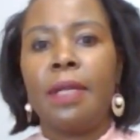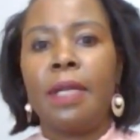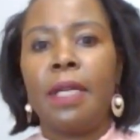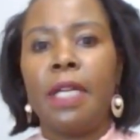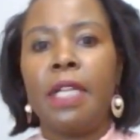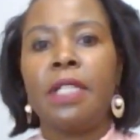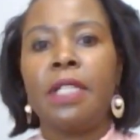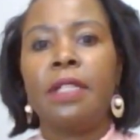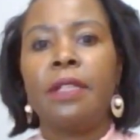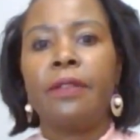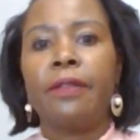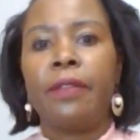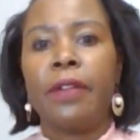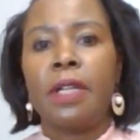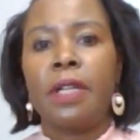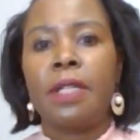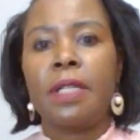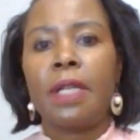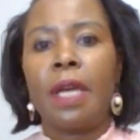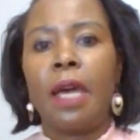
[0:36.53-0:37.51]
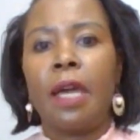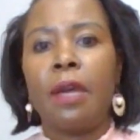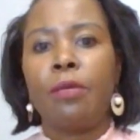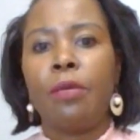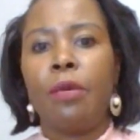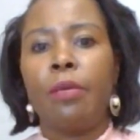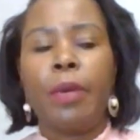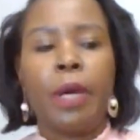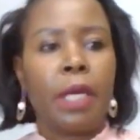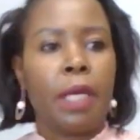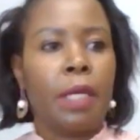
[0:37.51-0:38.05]
in different. I will
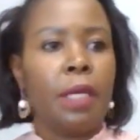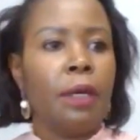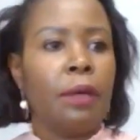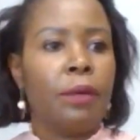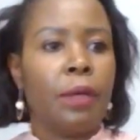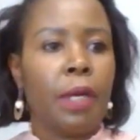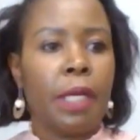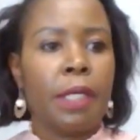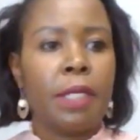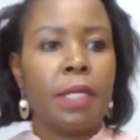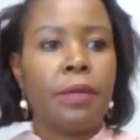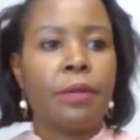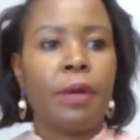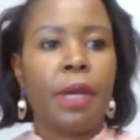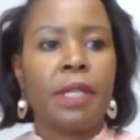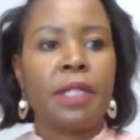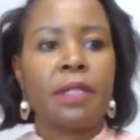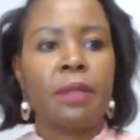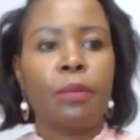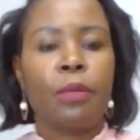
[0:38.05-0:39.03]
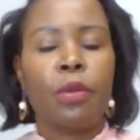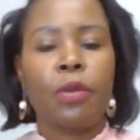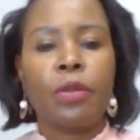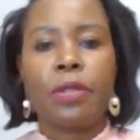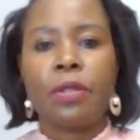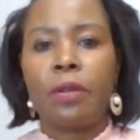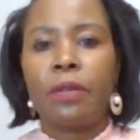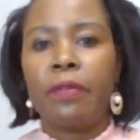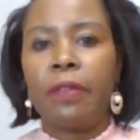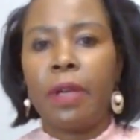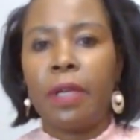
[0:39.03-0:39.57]
break it down. I did write some notes.
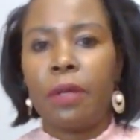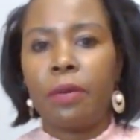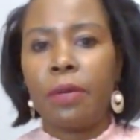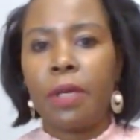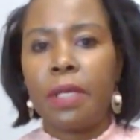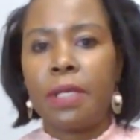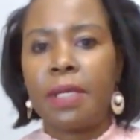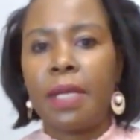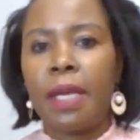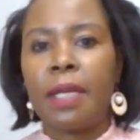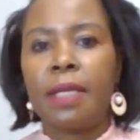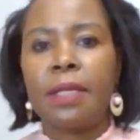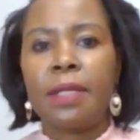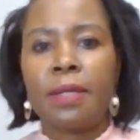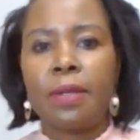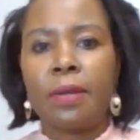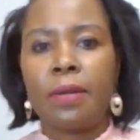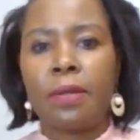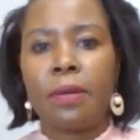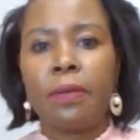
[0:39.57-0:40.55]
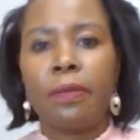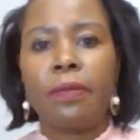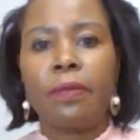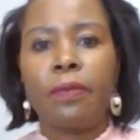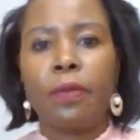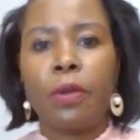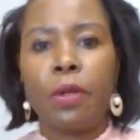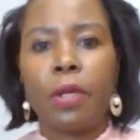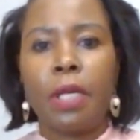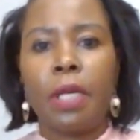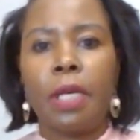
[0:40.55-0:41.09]
So if I look aside, it's because of
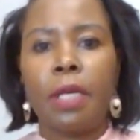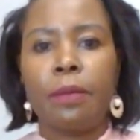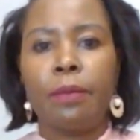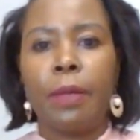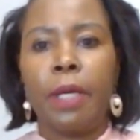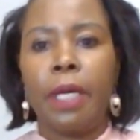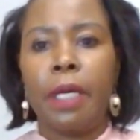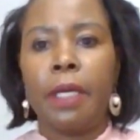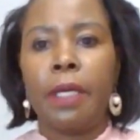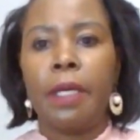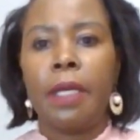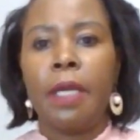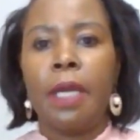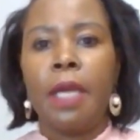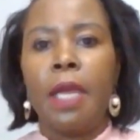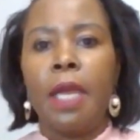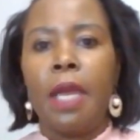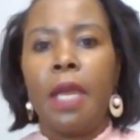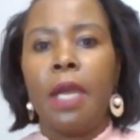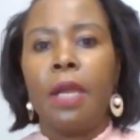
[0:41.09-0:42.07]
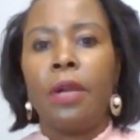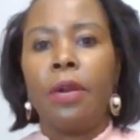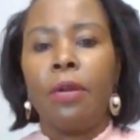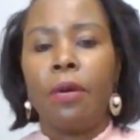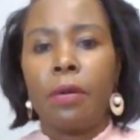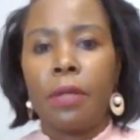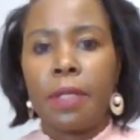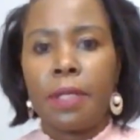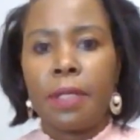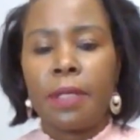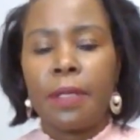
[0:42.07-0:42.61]
looking at my
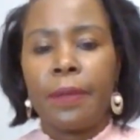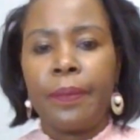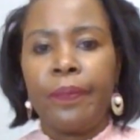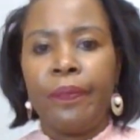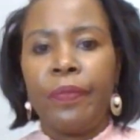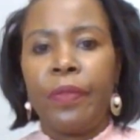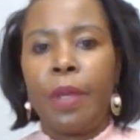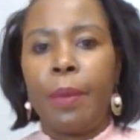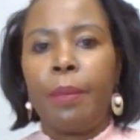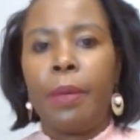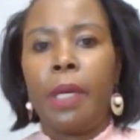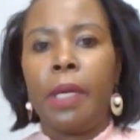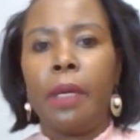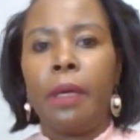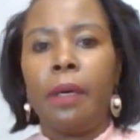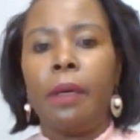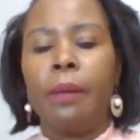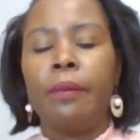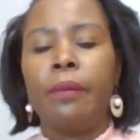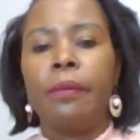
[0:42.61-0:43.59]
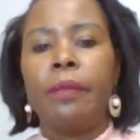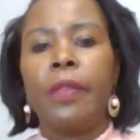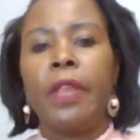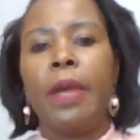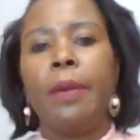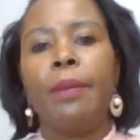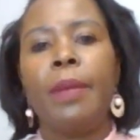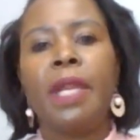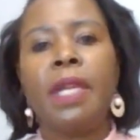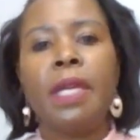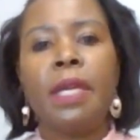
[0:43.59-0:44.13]
notes. But there are
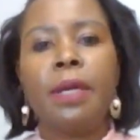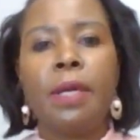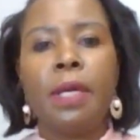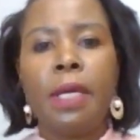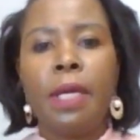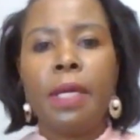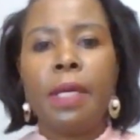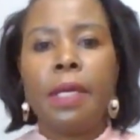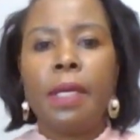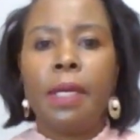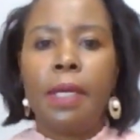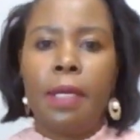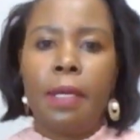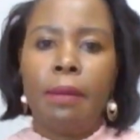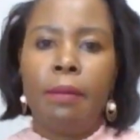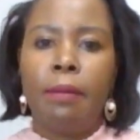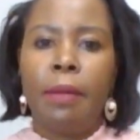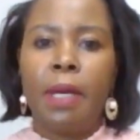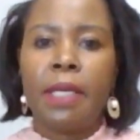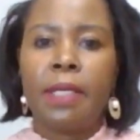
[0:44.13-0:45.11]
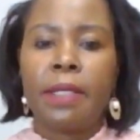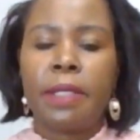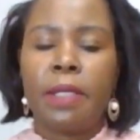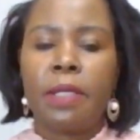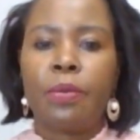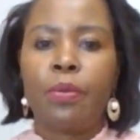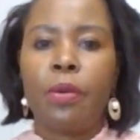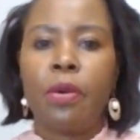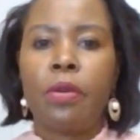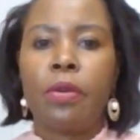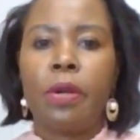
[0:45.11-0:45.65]
many master's
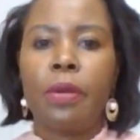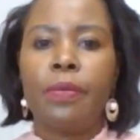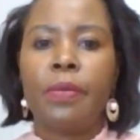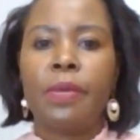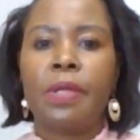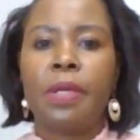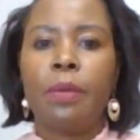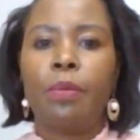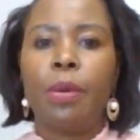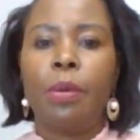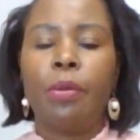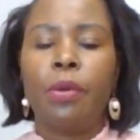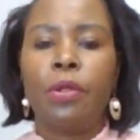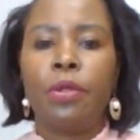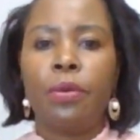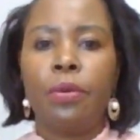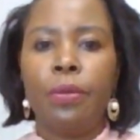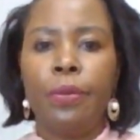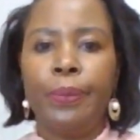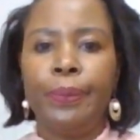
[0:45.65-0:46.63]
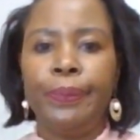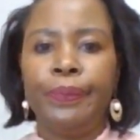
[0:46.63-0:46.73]
programs that people do